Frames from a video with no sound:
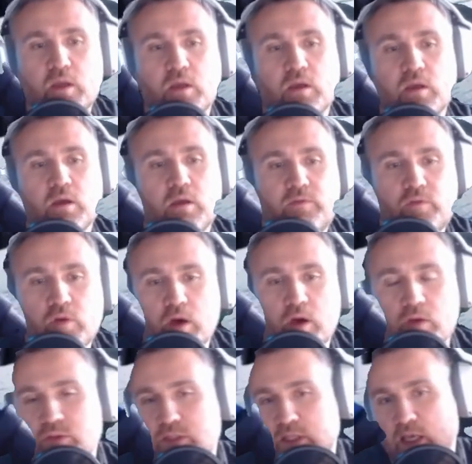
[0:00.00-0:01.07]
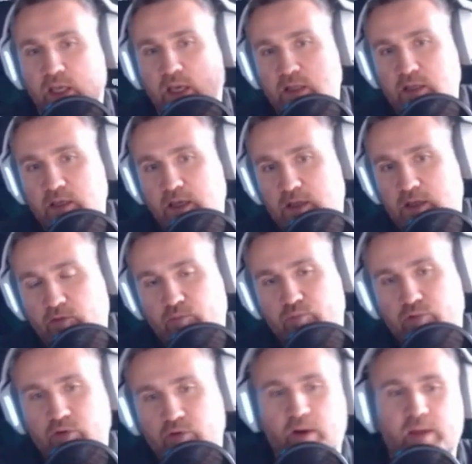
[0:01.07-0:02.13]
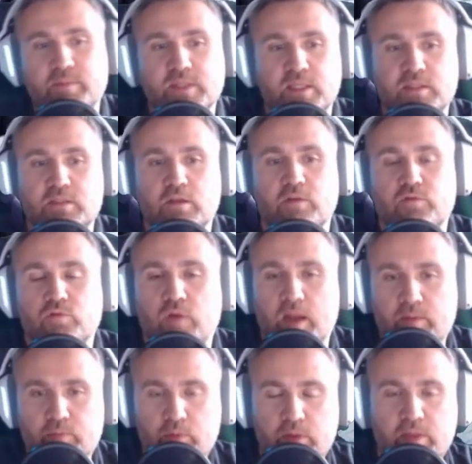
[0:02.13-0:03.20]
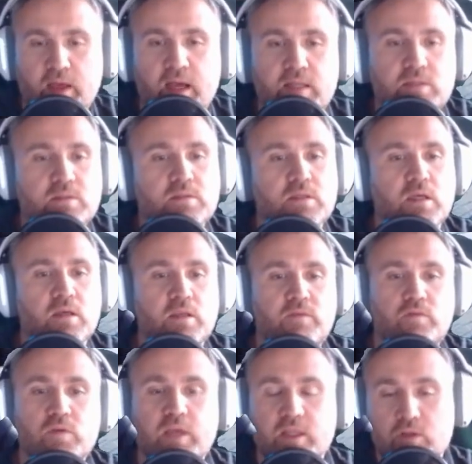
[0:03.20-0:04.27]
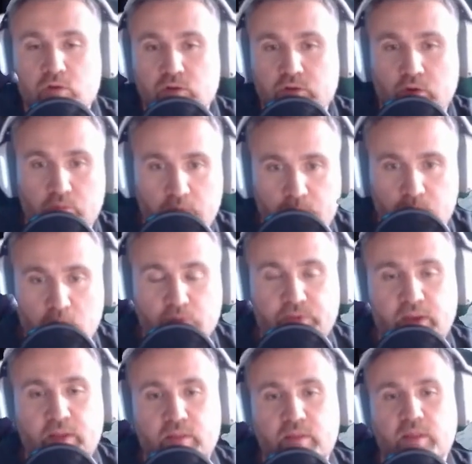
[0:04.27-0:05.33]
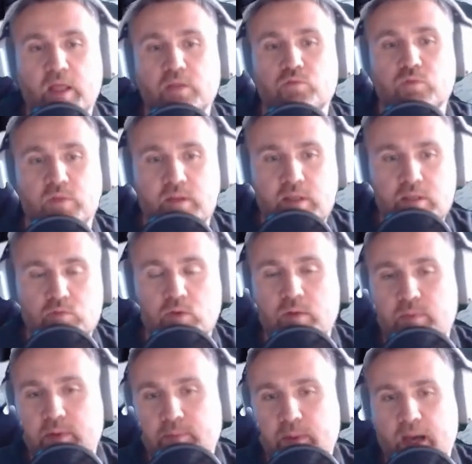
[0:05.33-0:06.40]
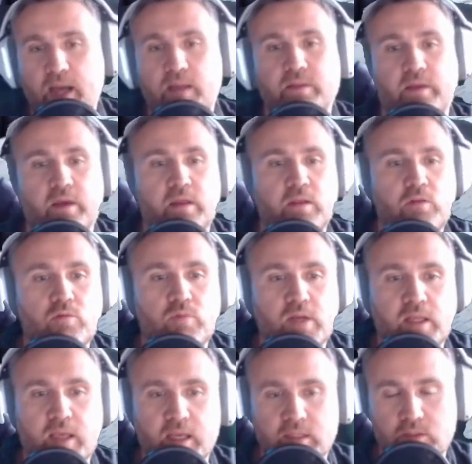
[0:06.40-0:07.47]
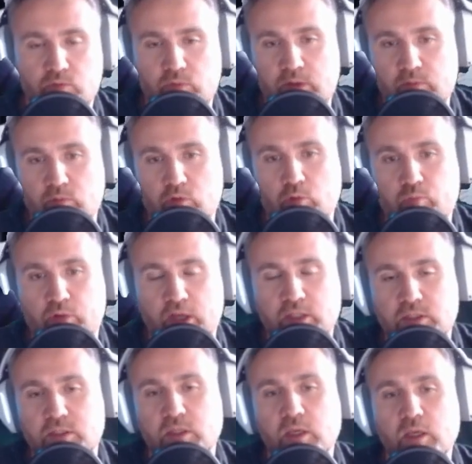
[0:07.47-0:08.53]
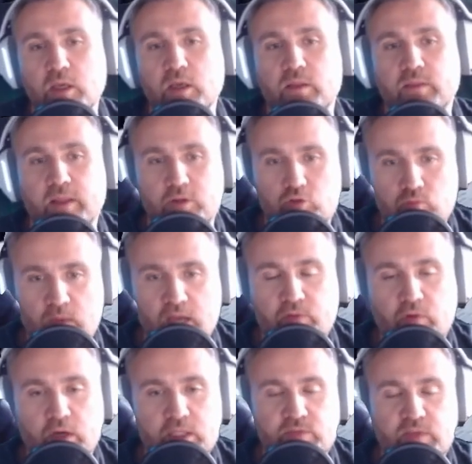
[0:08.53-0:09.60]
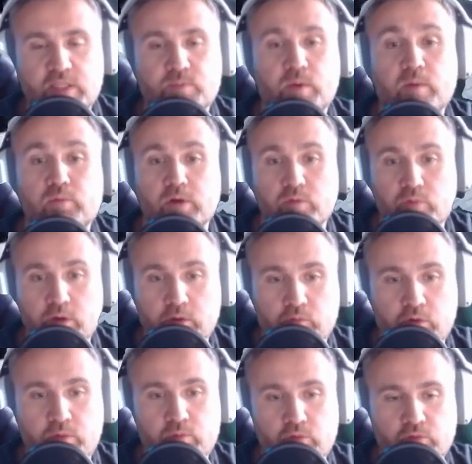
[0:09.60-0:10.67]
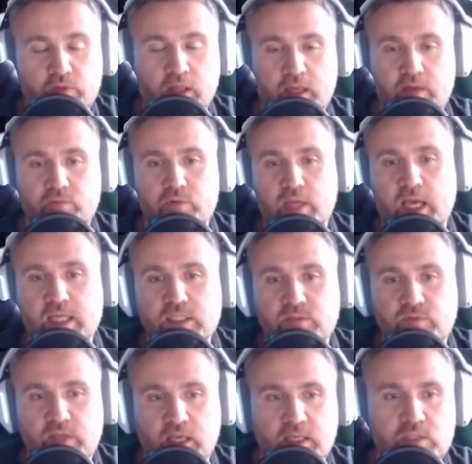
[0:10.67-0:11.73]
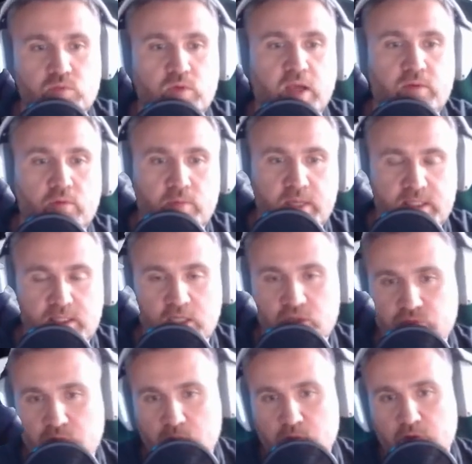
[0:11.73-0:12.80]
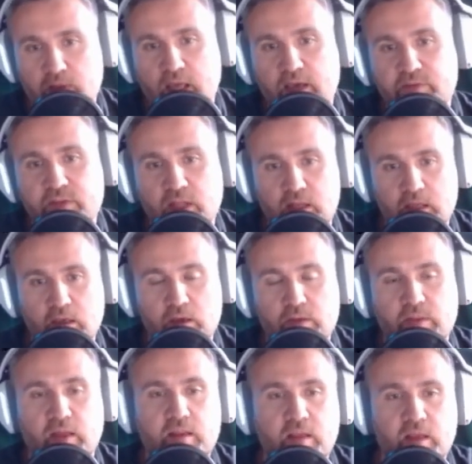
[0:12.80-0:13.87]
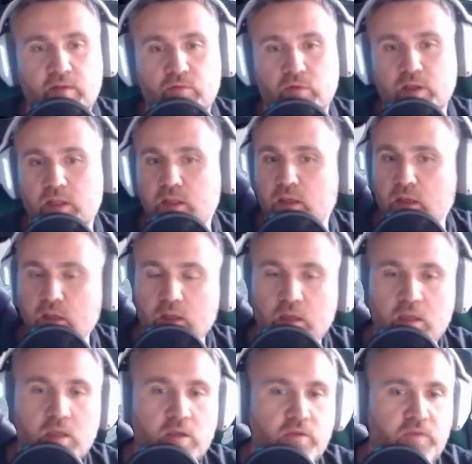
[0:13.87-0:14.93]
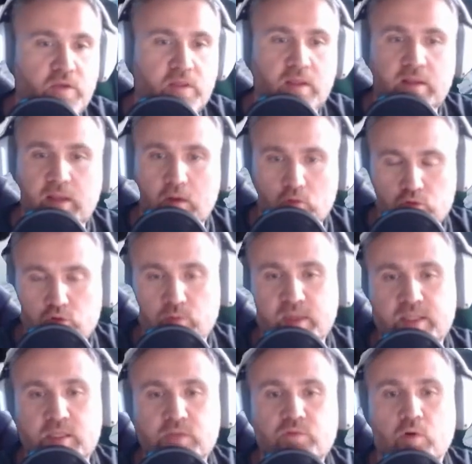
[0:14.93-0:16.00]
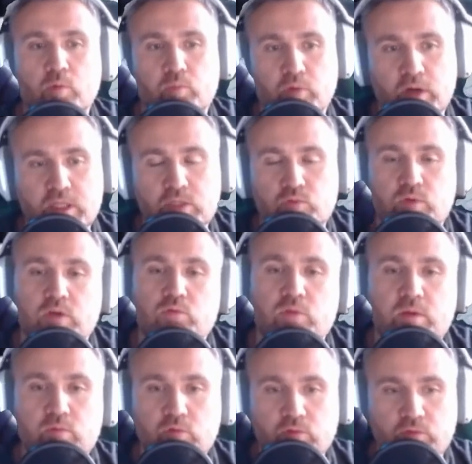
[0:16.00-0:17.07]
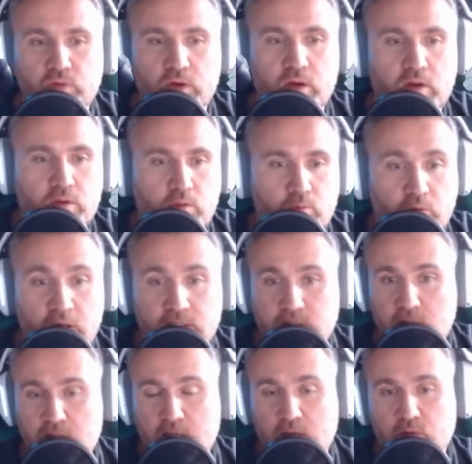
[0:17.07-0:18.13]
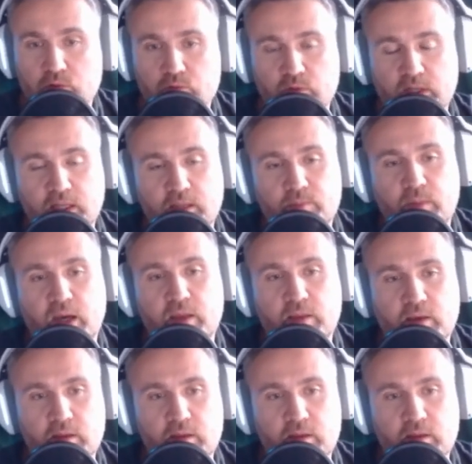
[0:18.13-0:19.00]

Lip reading: If you are using any kind of programs and stuff to help with that, if you get caught or reported, these will be banned, and you will get the points that you make for SVS Prep will be removed. Every SVS, we have a message from the dev telling us that everything that are automated for points will remove the points, and the account will get banned.